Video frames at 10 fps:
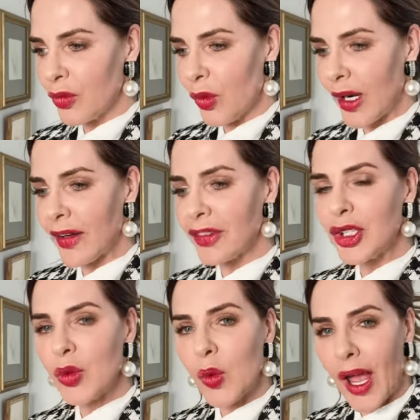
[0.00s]
whenever
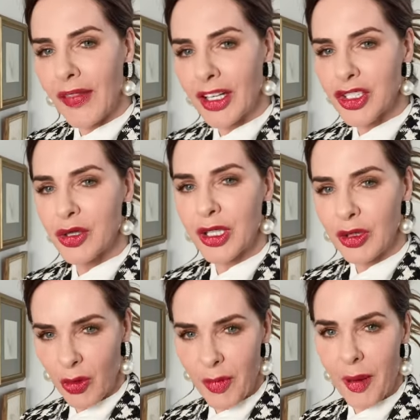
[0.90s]
you wear that jewellery,
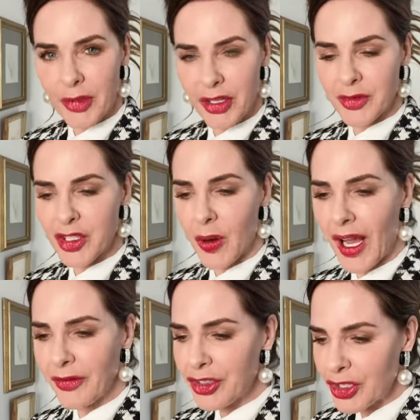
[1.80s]
you remember them. So I
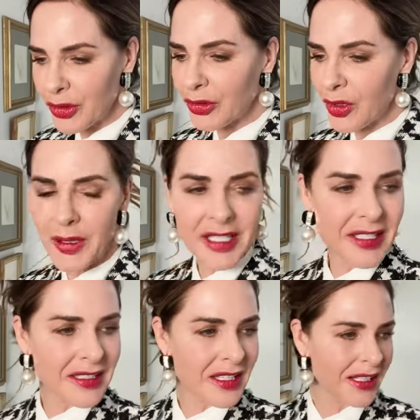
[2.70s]
have two or three
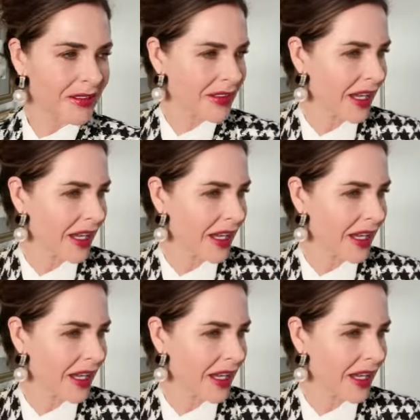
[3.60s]
pieces like